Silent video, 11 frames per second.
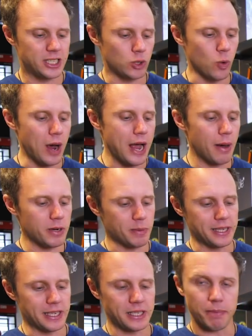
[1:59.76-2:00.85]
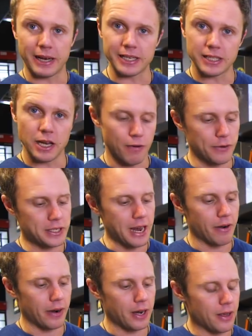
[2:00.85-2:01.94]
square, which means there's a bigger surface
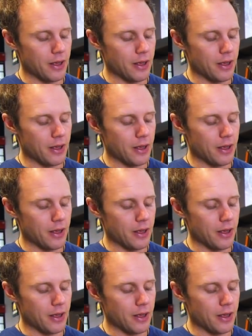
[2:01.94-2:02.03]
area.